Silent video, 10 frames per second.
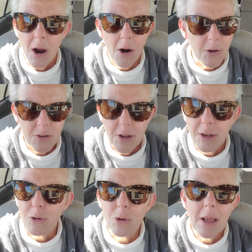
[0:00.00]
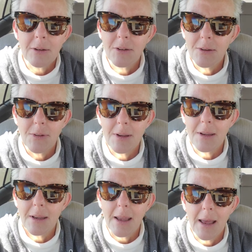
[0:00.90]
art and
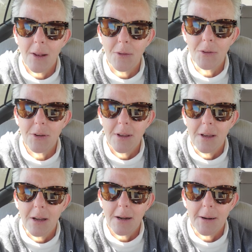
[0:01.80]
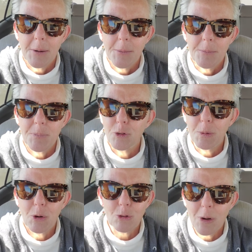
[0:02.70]
creativity and um,
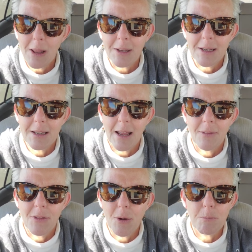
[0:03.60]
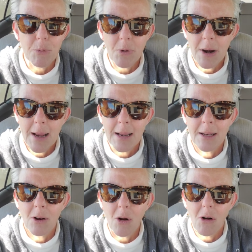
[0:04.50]
spirituality and the brain
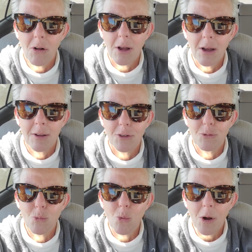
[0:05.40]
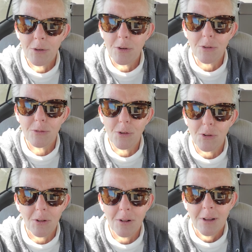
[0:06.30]
and all kinds of
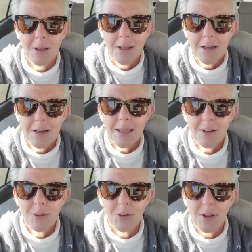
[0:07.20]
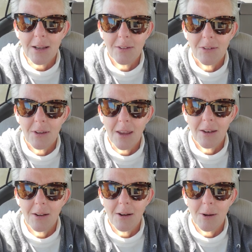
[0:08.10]
wonderful insights
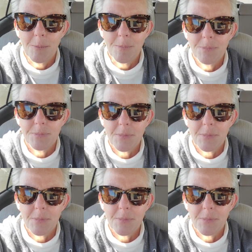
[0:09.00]
and um,